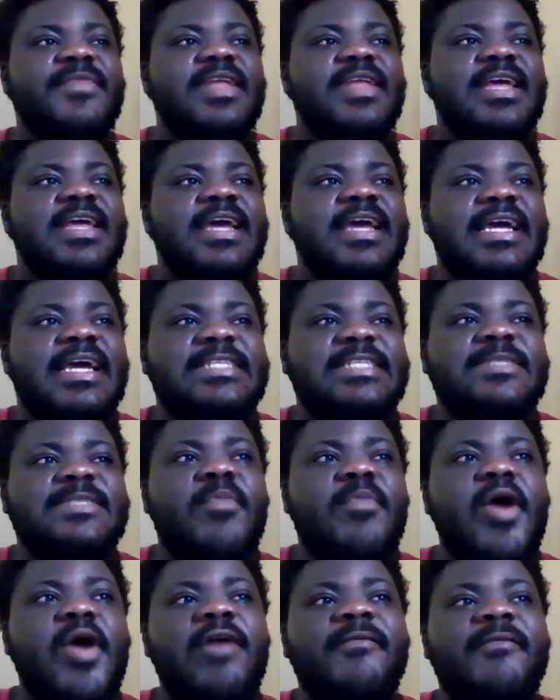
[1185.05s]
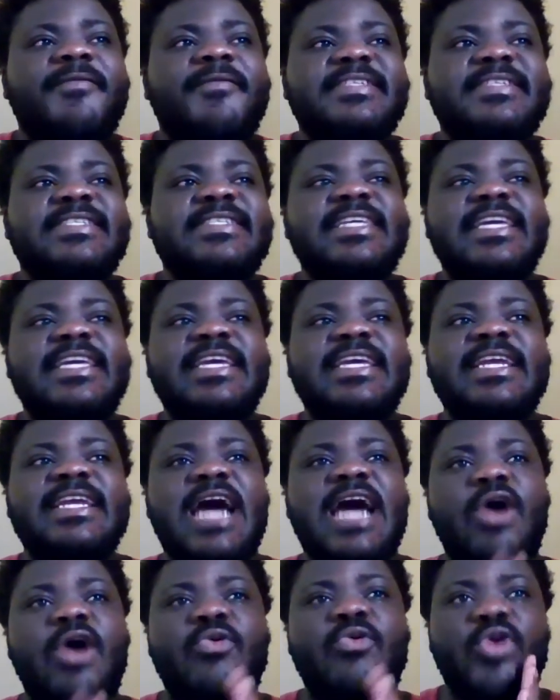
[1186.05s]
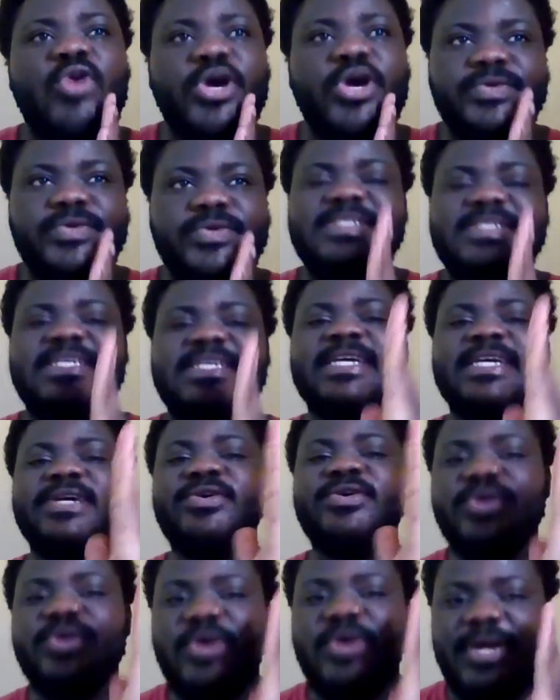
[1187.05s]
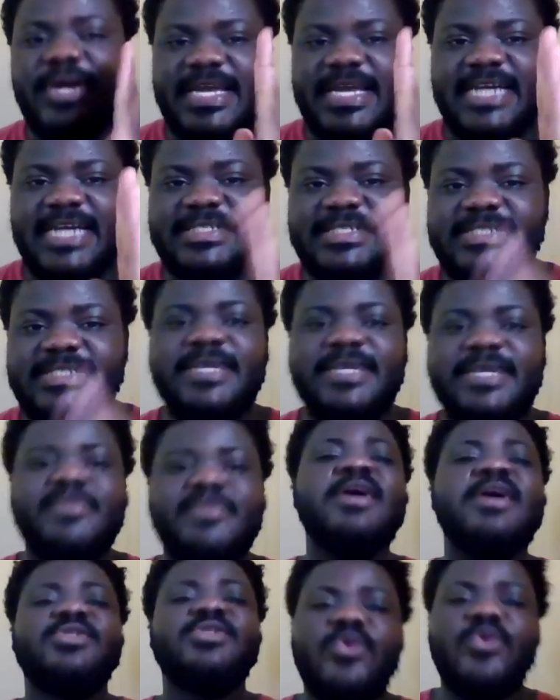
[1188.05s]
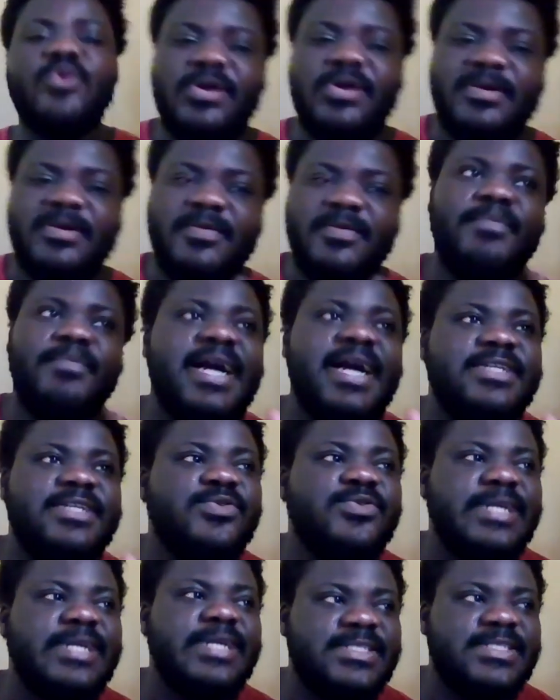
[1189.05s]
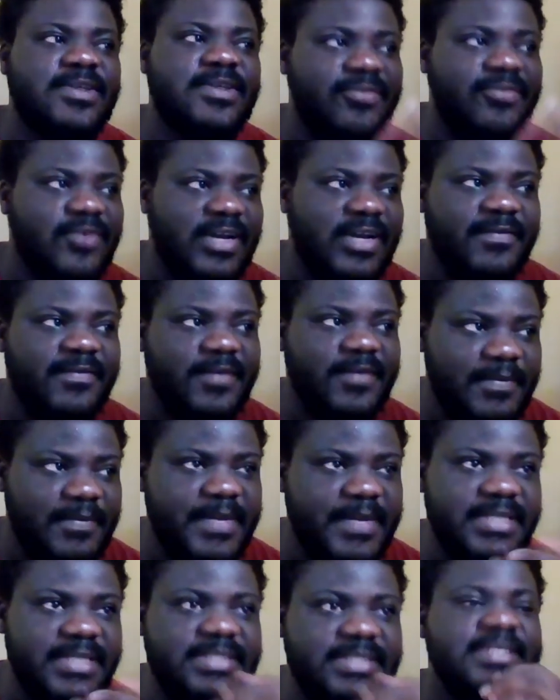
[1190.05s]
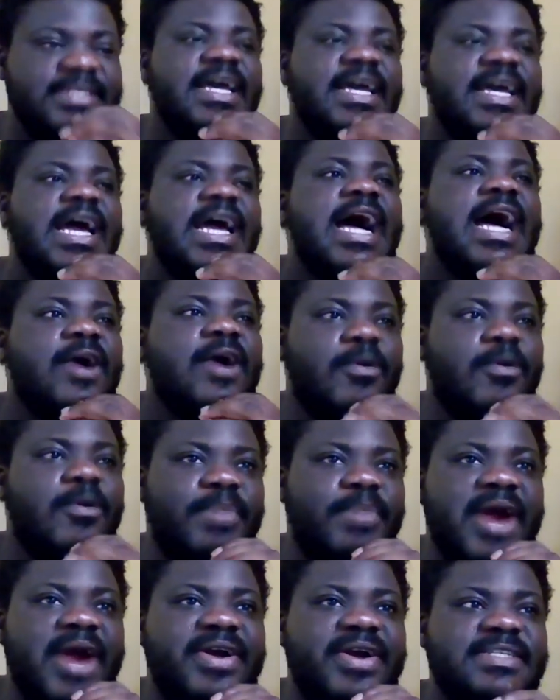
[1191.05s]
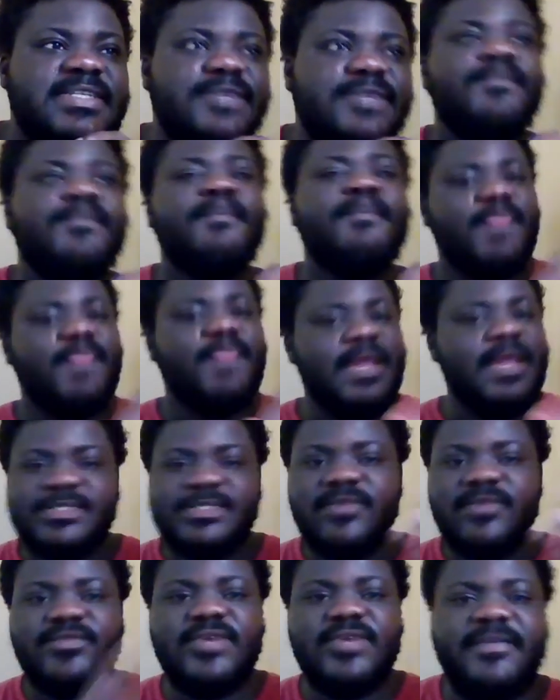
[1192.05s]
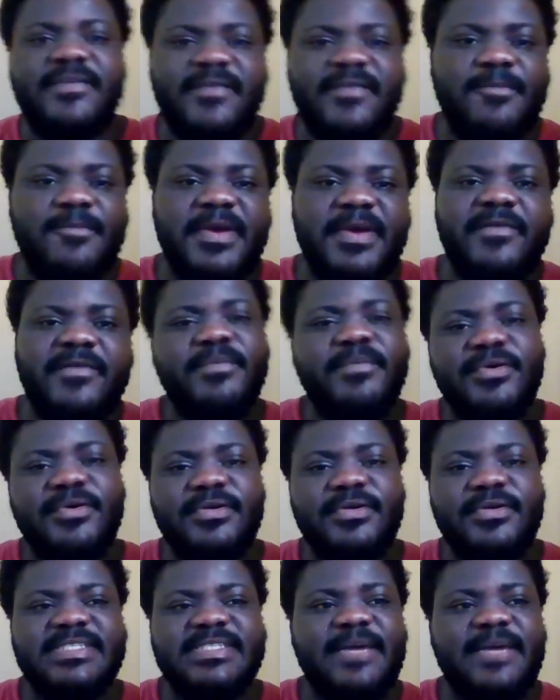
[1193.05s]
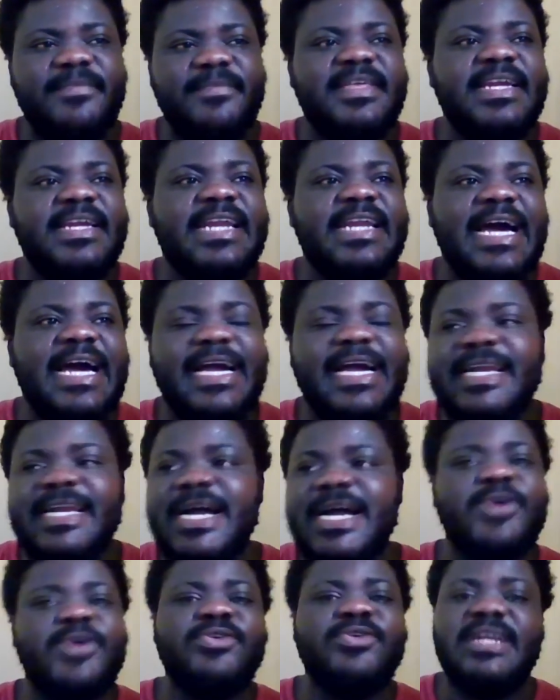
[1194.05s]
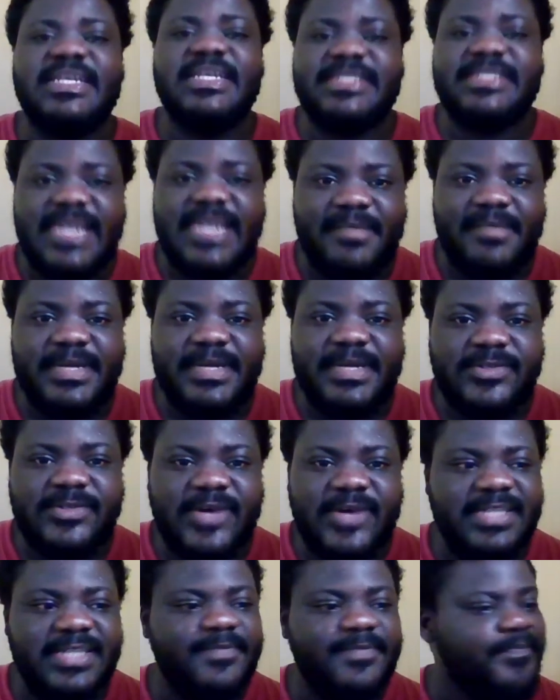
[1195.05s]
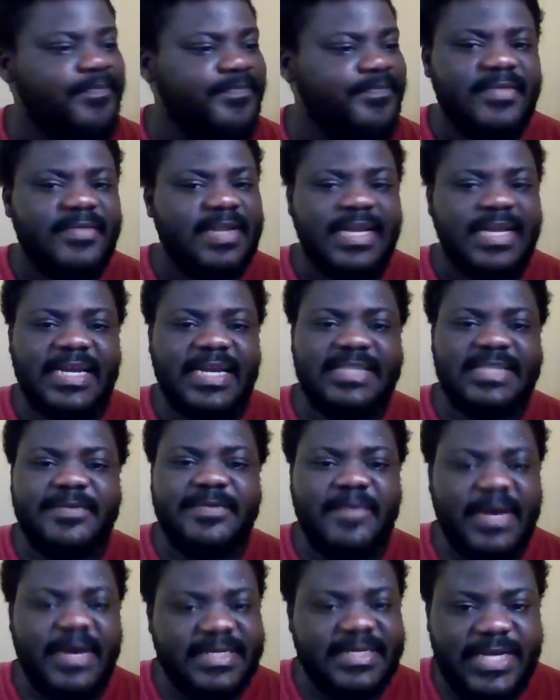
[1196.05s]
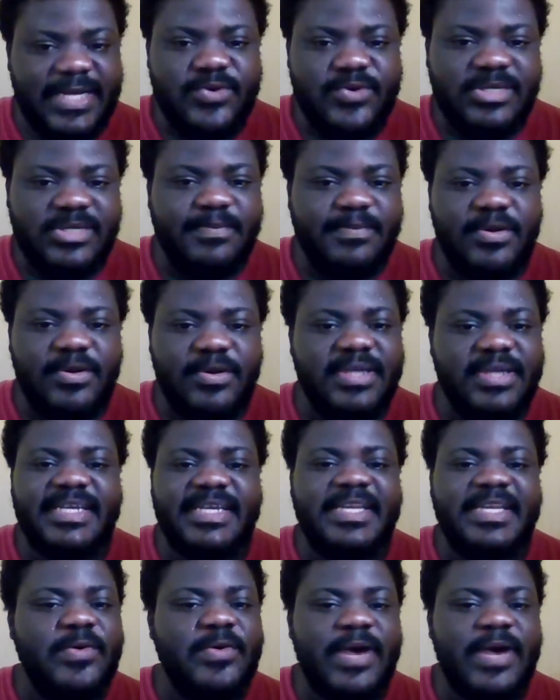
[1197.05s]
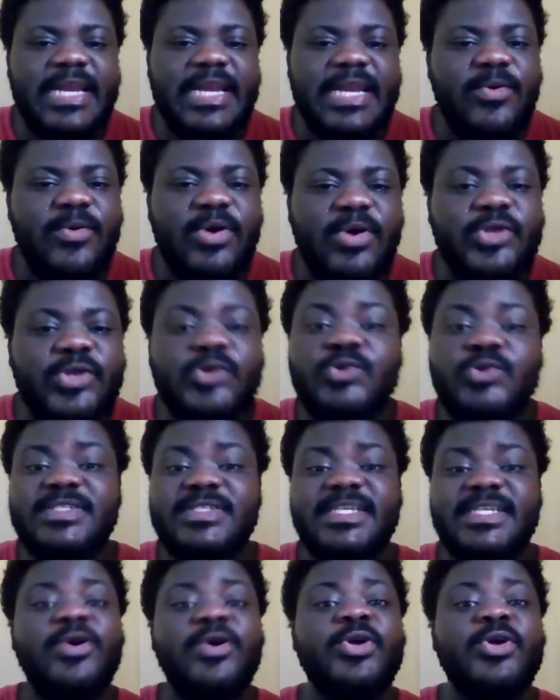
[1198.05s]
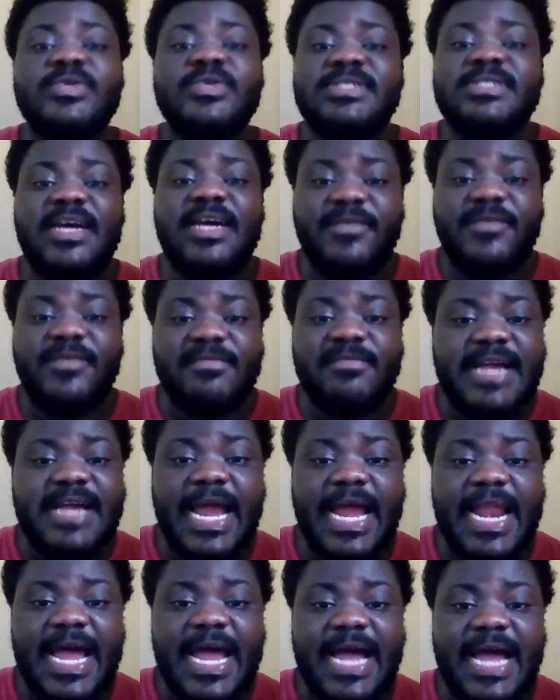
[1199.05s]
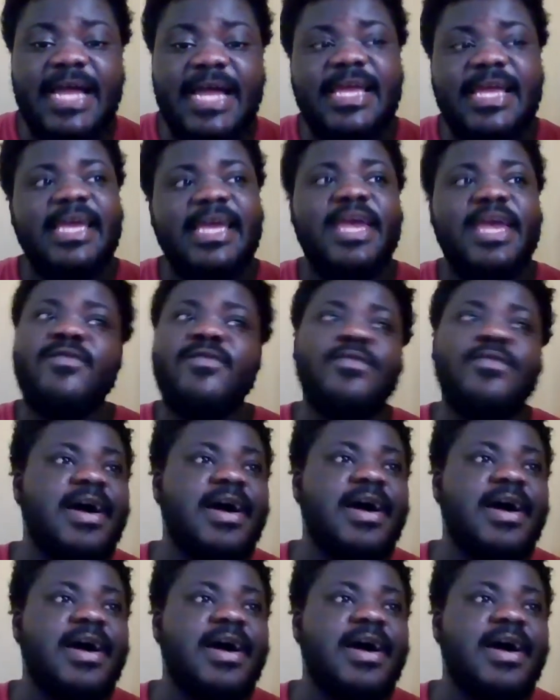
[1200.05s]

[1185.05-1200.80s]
it's more of seeing how well you scale your AI system. So back to the software development comparison. in software development, if you build something that can calculate numbers, right? It doesn't matter. You could deploy it anywhere in the world. You could scale. You could start from Ghana. If you have